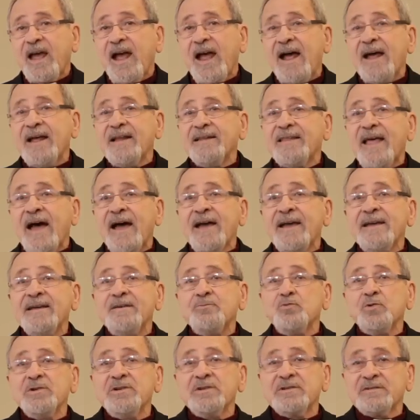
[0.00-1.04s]
And
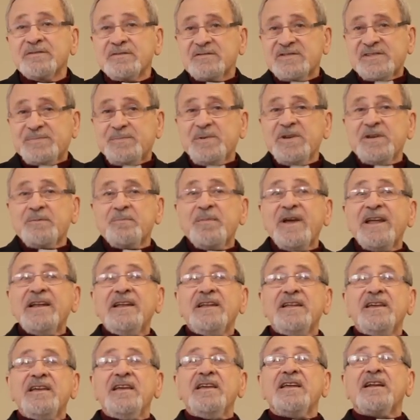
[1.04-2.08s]
I will speak
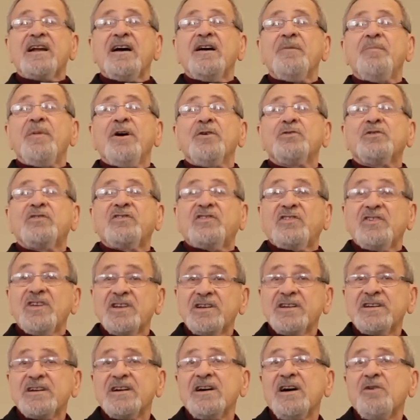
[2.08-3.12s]
mainly here about
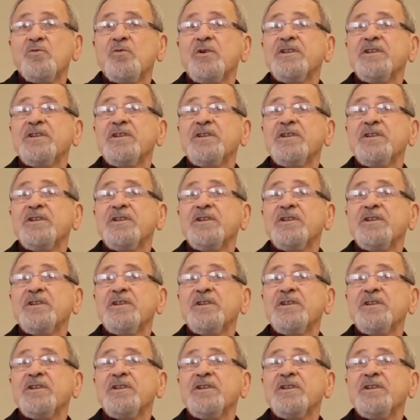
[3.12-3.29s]
Syria.